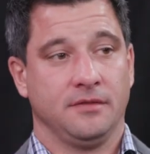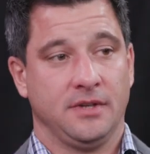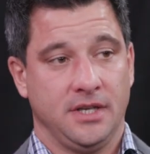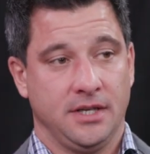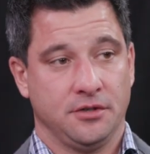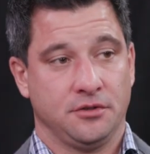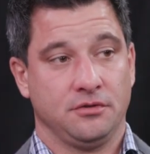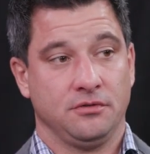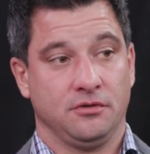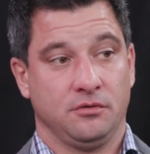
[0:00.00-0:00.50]
of the
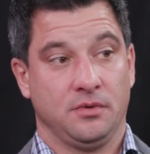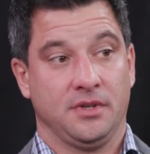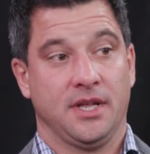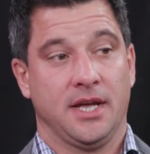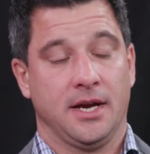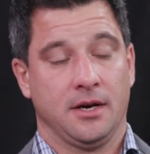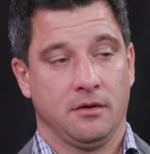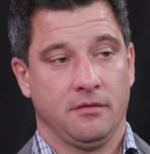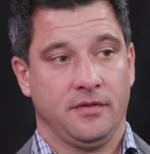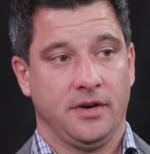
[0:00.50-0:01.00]
issues with
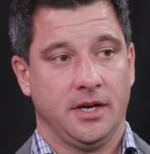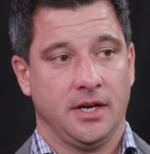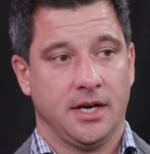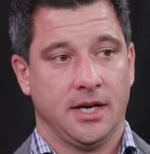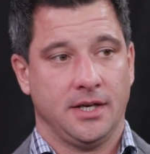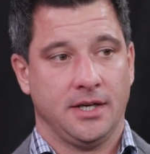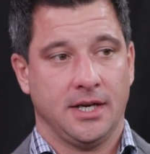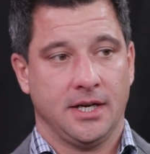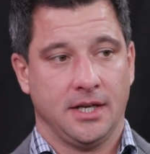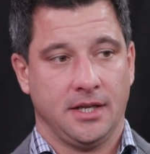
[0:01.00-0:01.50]
aggravated
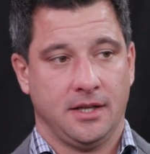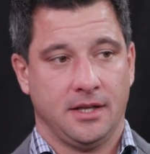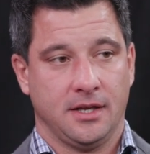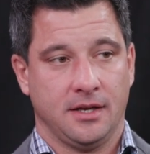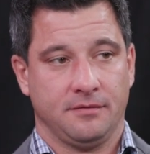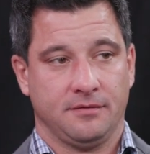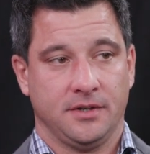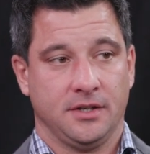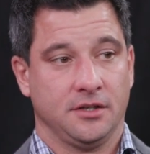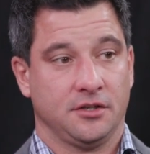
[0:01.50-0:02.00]
identity
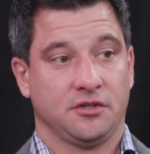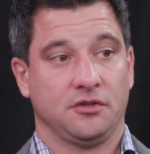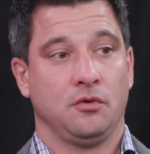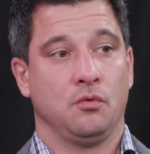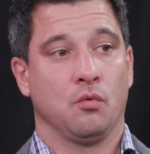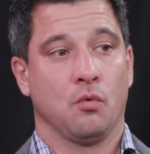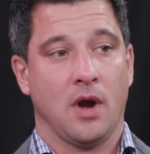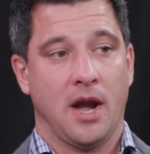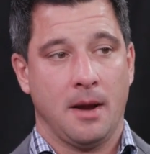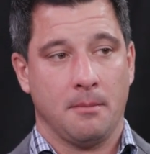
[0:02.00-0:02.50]
theft, and it's
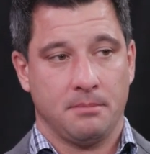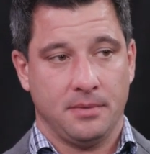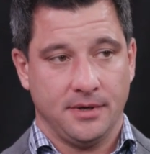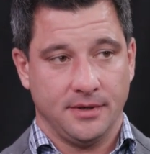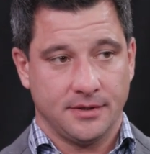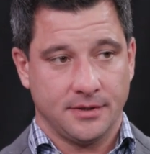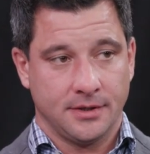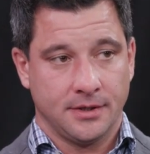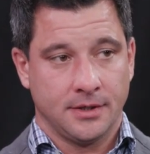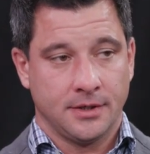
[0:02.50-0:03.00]
so
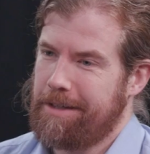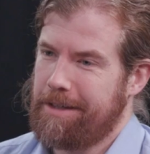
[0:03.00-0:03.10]
rampant.